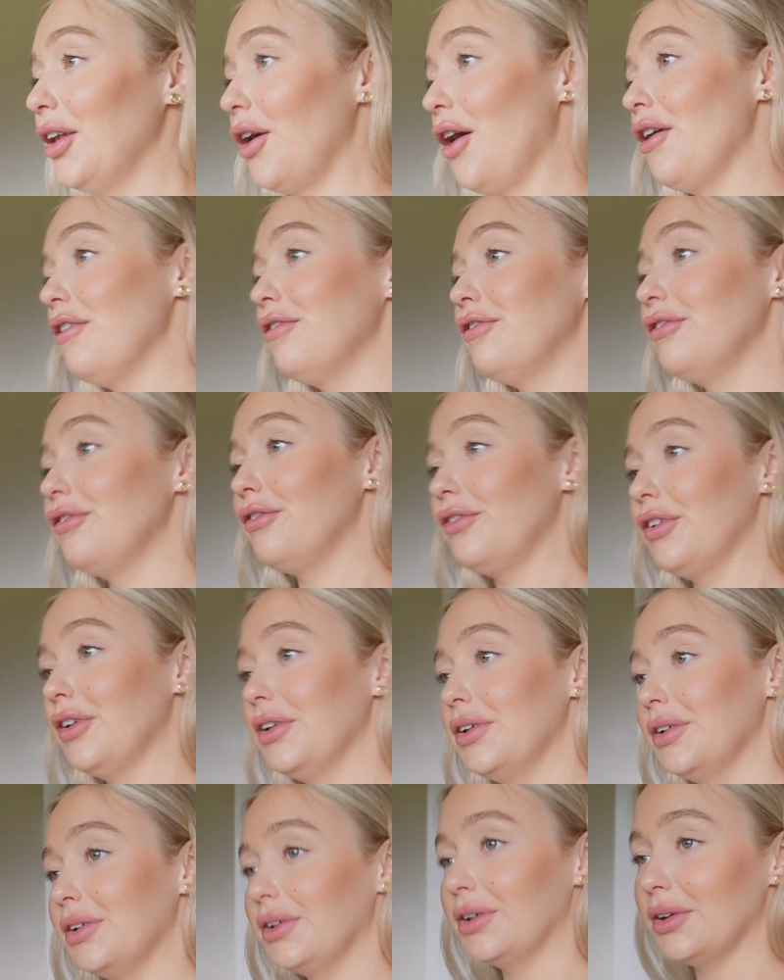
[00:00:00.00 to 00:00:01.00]
off
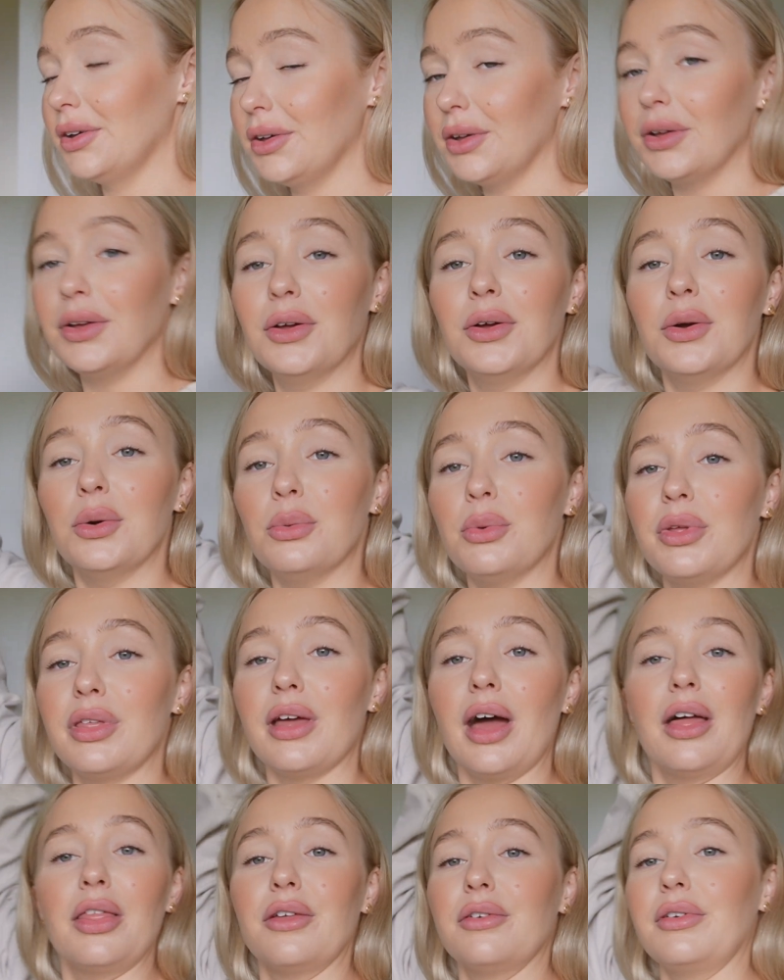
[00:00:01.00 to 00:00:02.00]

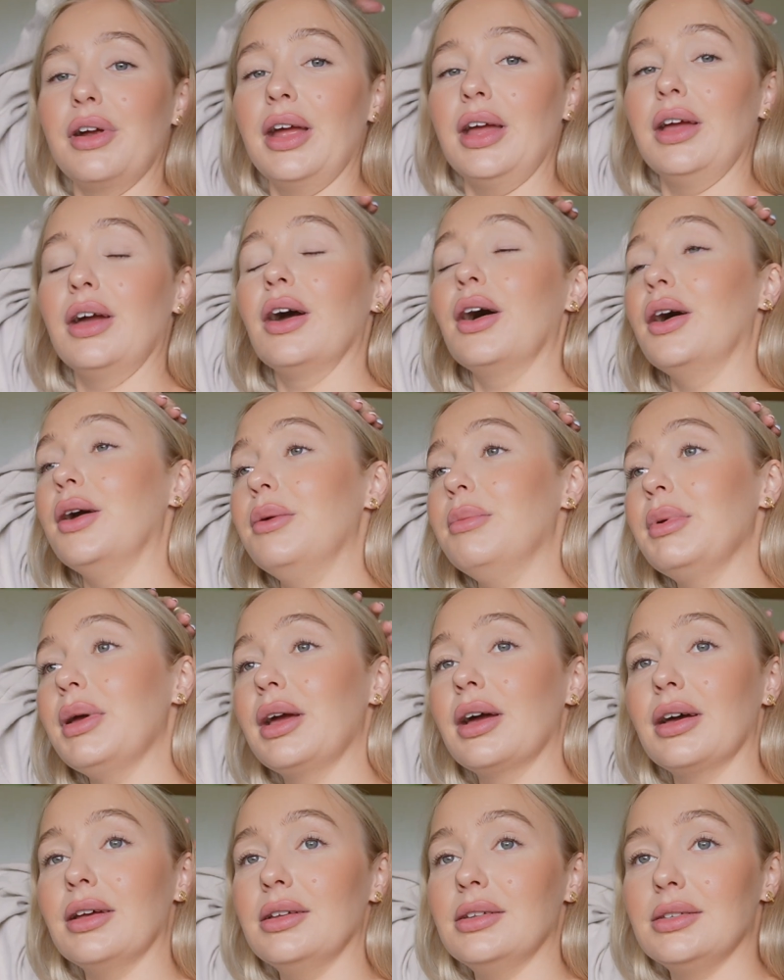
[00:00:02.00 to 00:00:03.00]
without the raincoat,
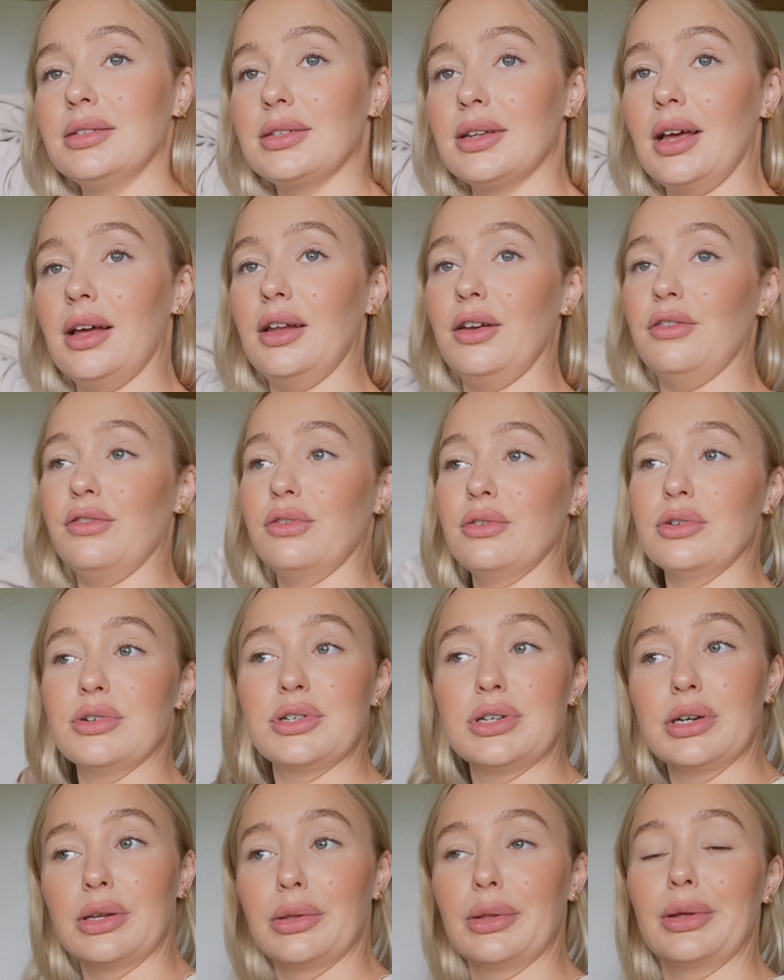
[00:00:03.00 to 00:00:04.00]
because
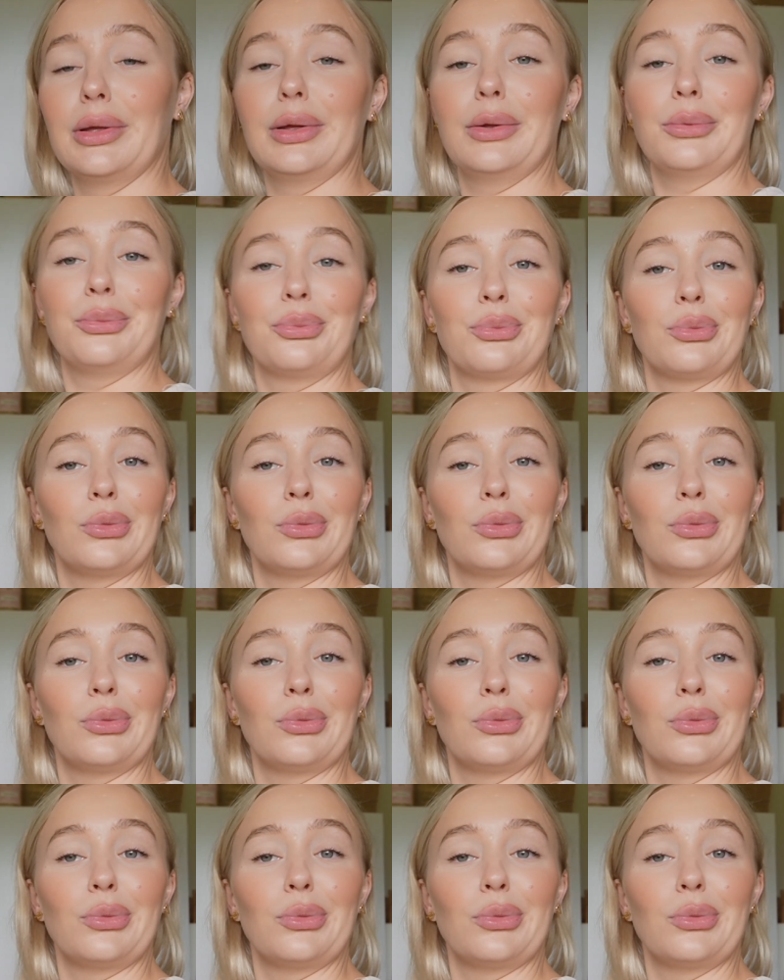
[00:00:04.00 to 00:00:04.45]
unfortunately